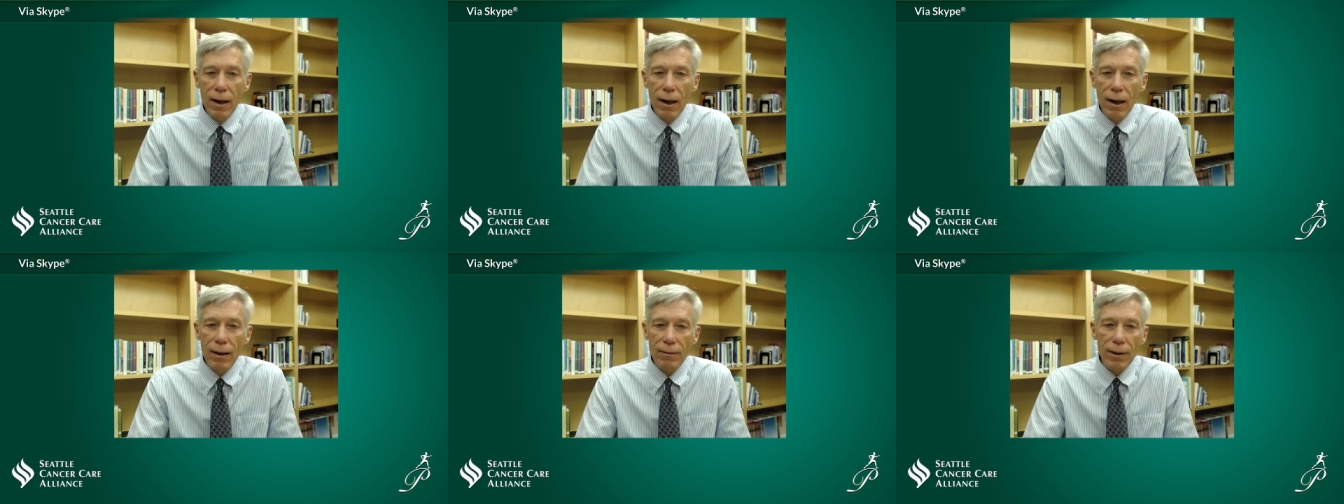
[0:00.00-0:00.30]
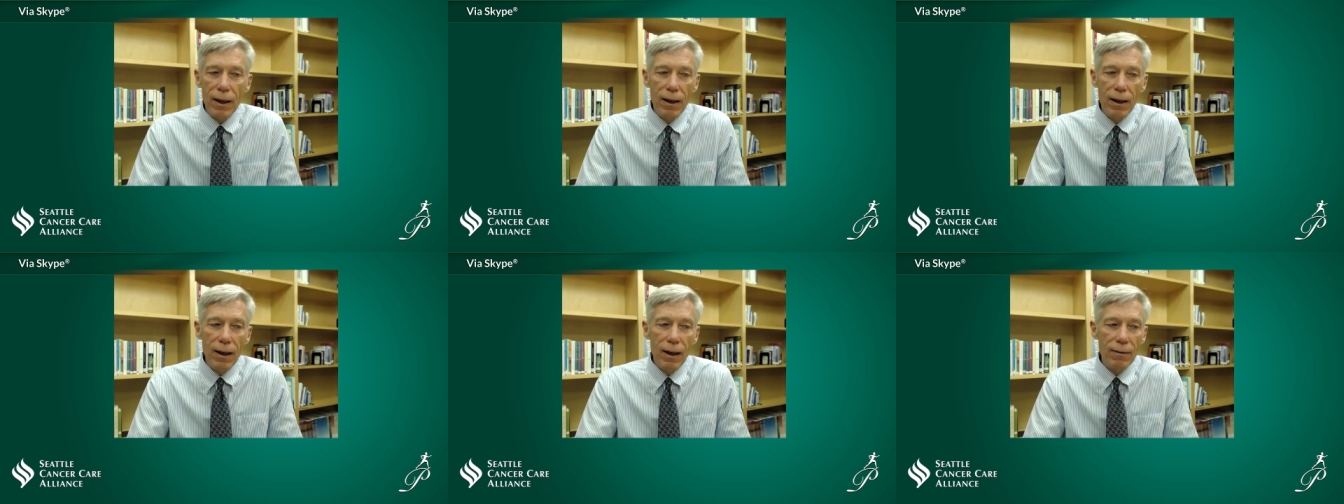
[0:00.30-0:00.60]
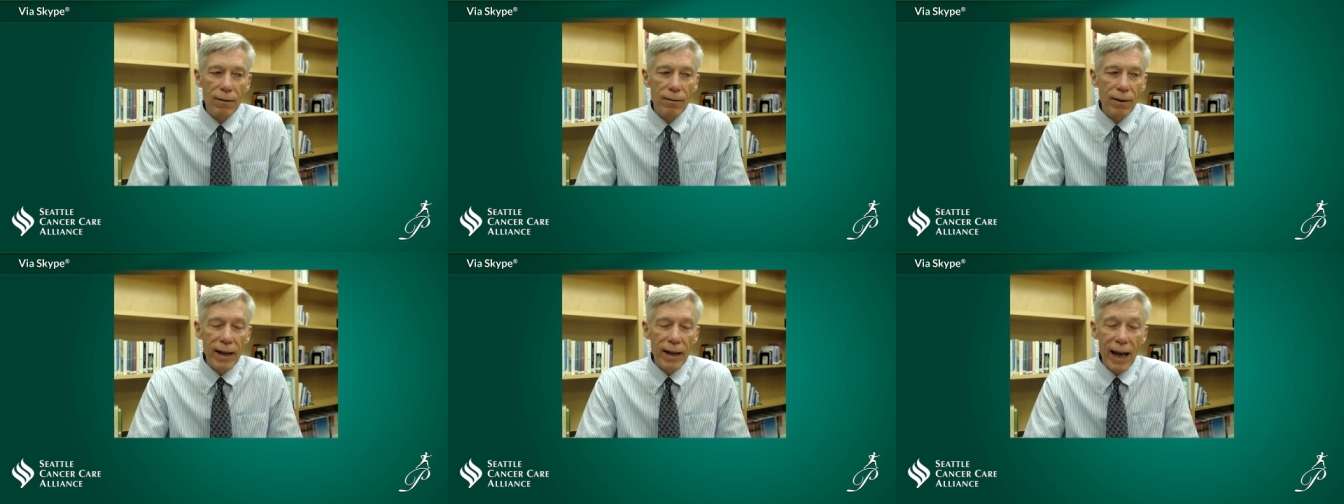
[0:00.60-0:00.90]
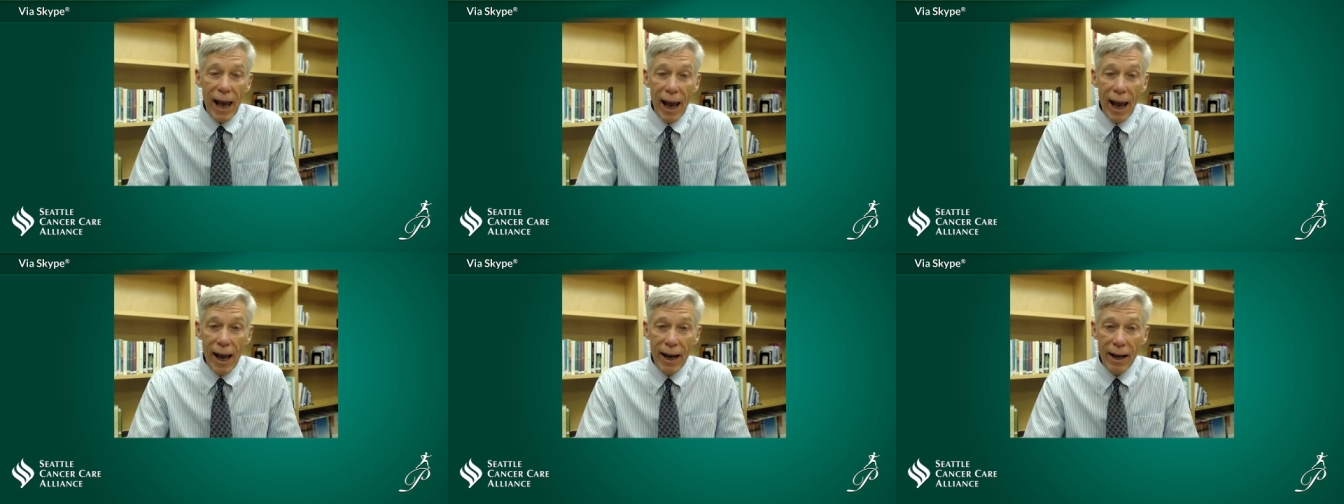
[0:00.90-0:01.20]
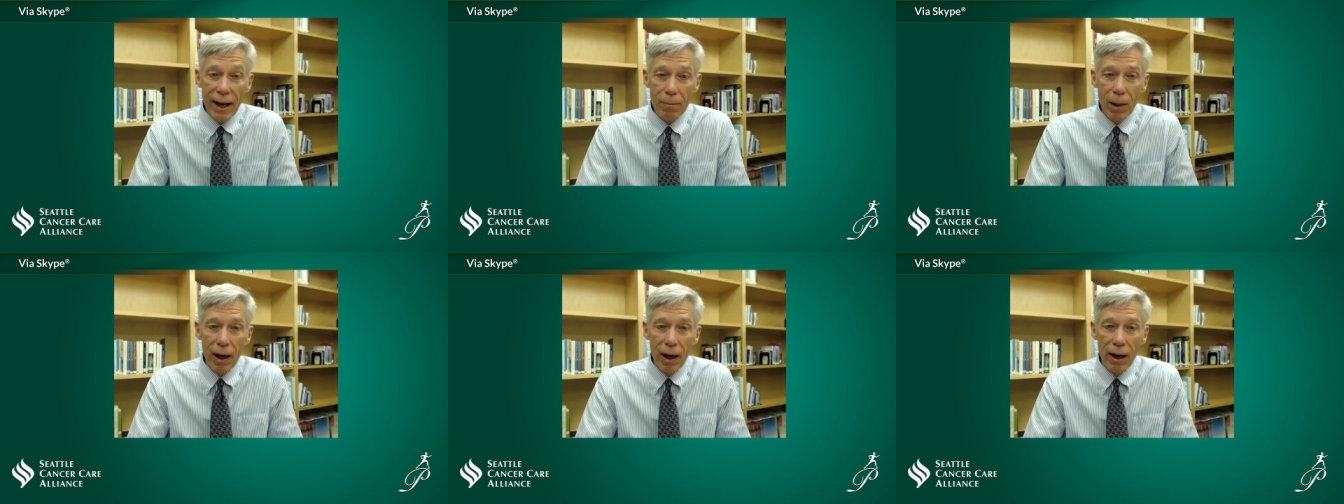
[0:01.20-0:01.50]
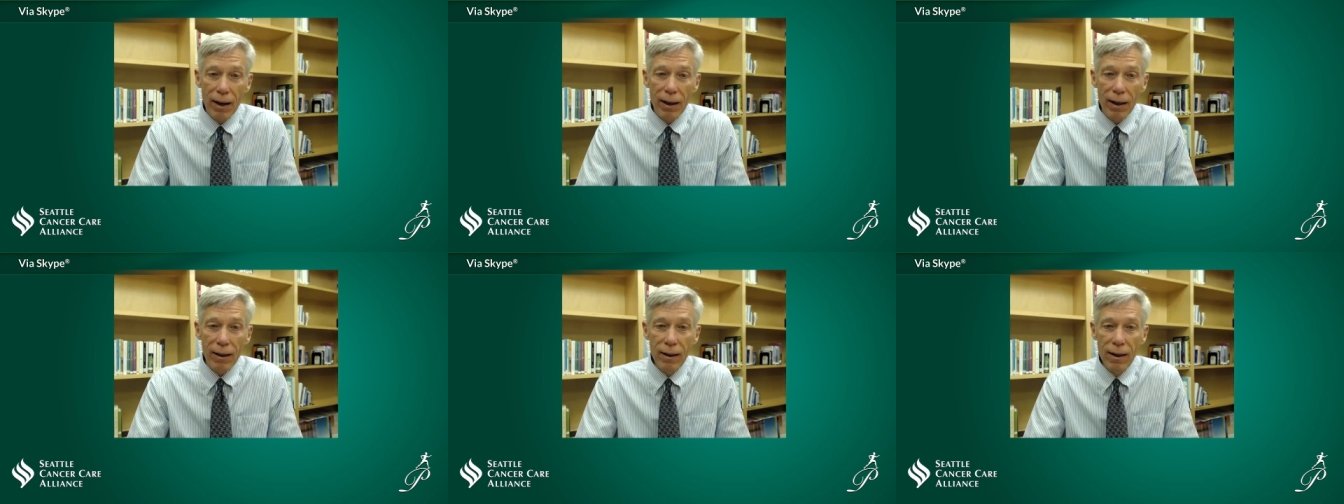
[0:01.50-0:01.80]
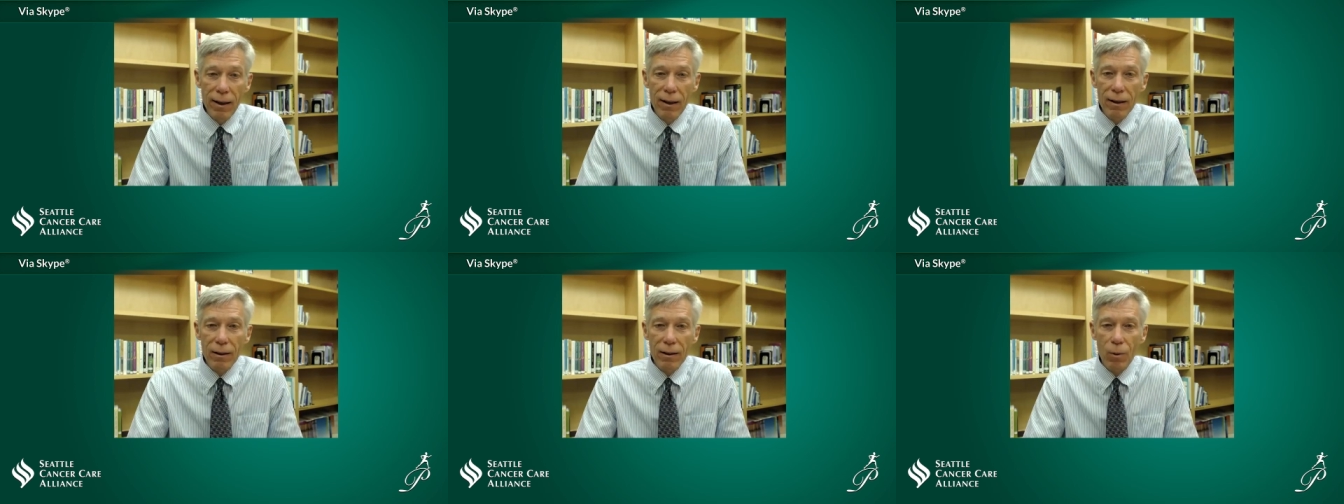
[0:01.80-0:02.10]
of, of, an antibody
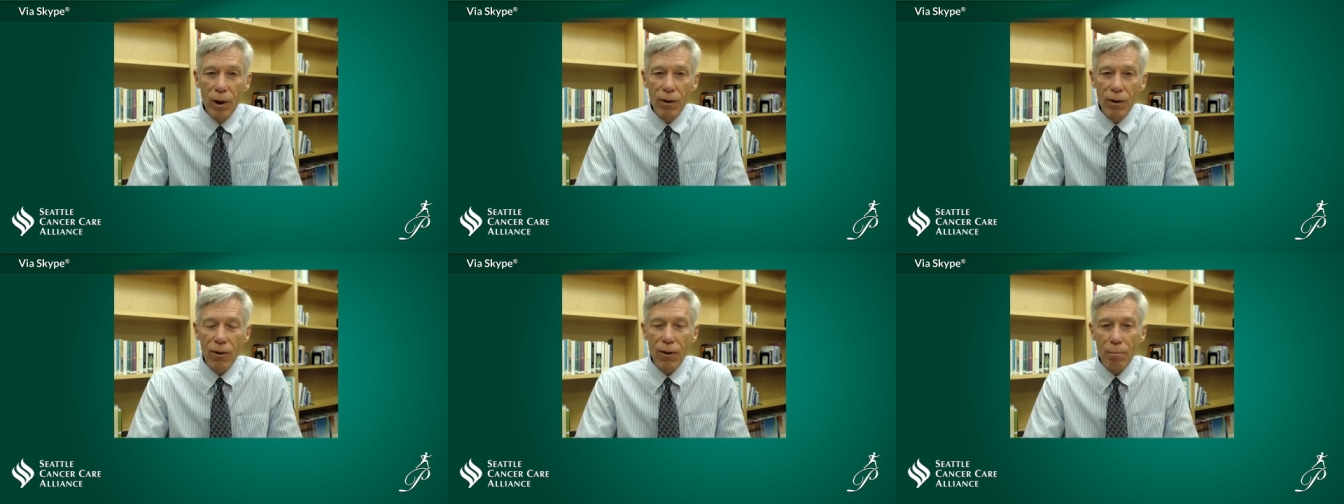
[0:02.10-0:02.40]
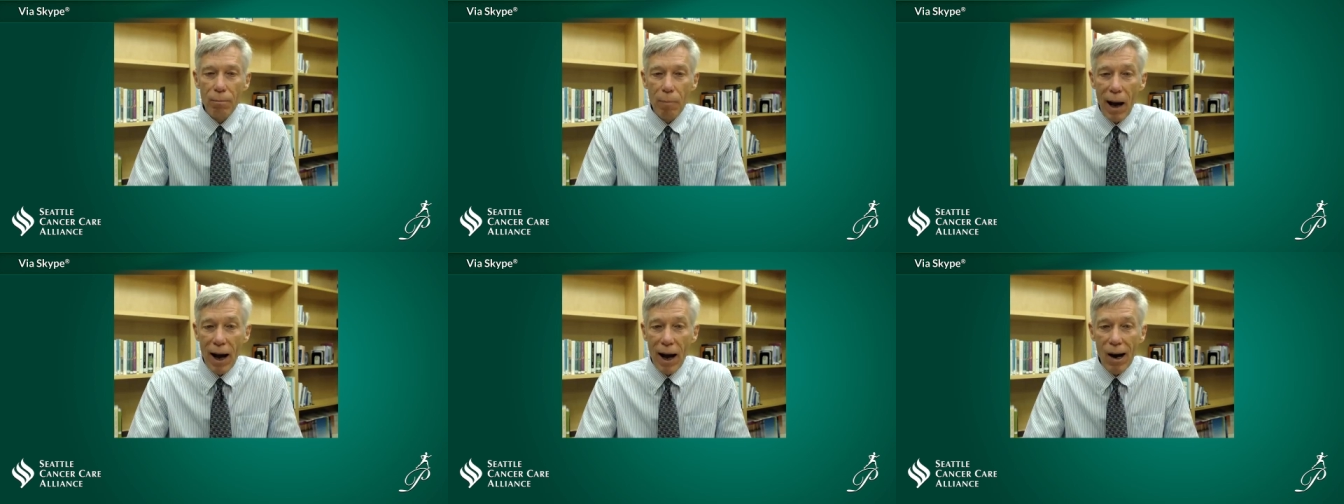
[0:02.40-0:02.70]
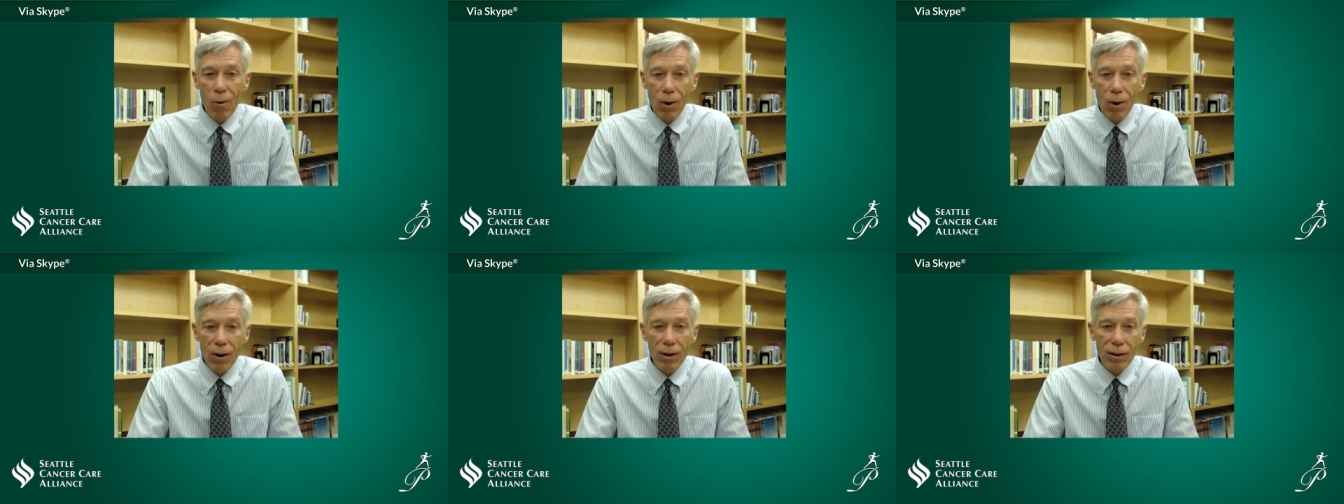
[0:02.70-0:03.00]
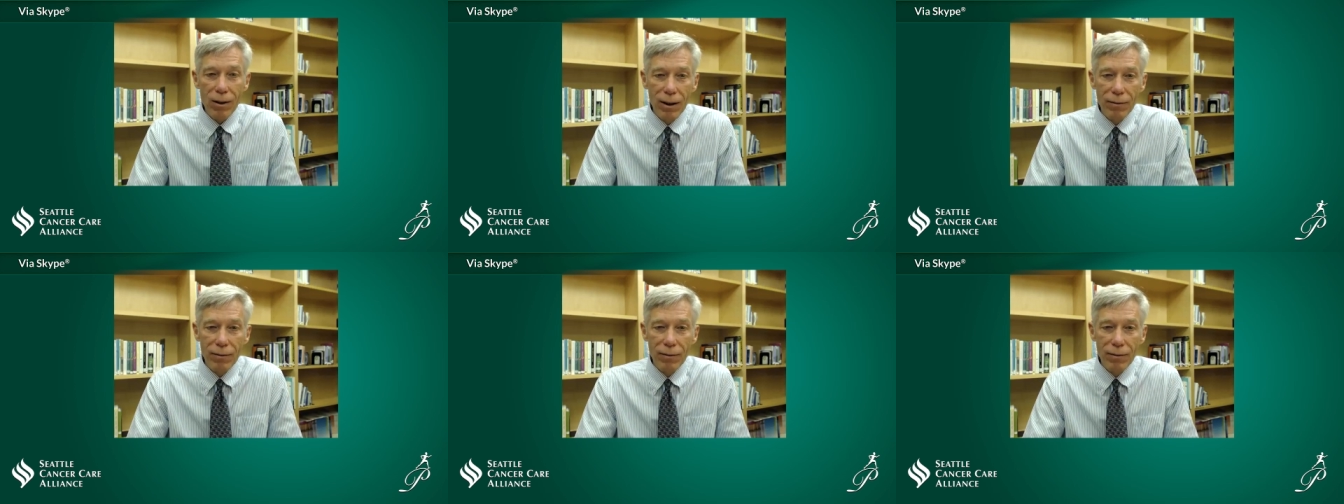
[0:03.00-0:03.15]
with the power